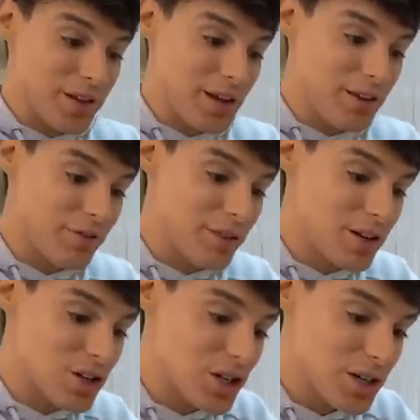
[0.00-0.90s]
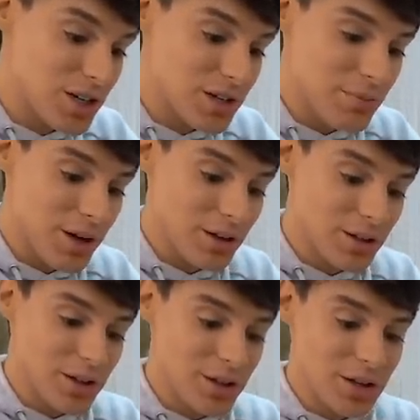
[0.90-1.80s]
if the cheese
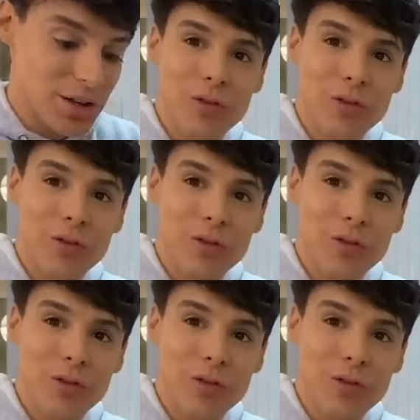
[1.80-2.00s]
melted.